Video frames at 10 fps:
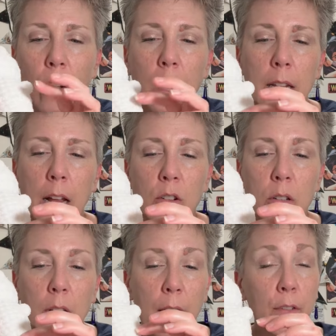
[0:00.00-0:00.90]
and I just
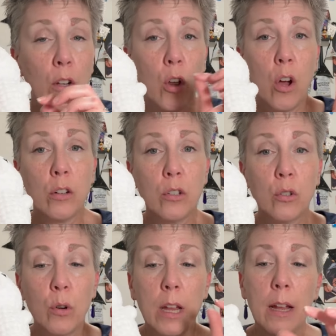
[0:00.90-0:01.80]
left a long
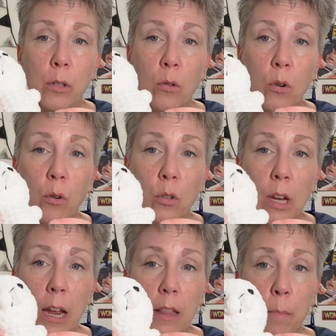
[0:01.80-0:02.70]
string to
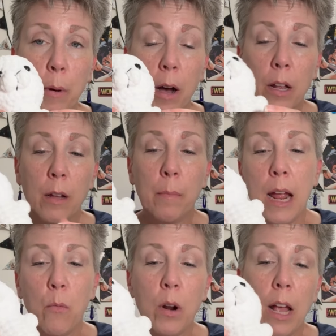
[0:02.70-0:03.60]
crochet the bottom.
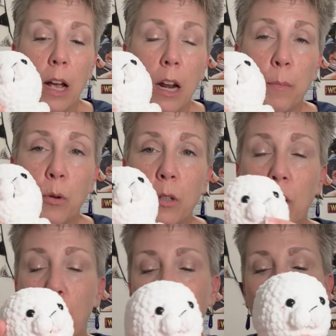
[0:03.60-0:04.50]
And when I got up to a
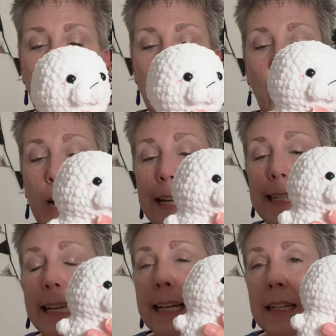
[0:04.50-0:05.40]
certain point, what I
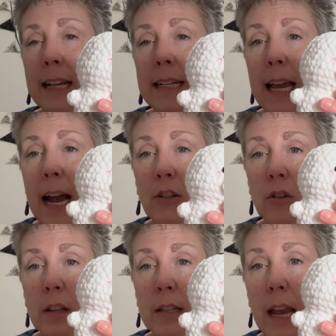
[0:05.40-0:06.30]
did is I
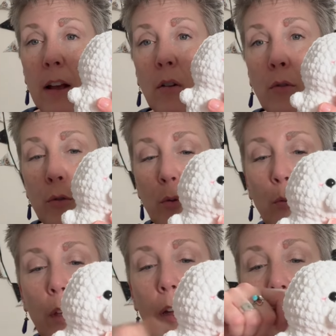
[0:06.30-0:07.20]
attached the tail through
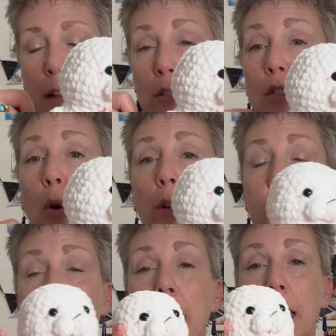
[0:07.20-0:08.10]
there. I sewed
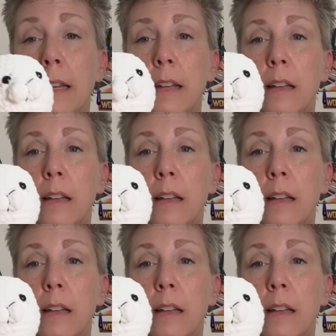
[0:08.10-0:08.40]
it in.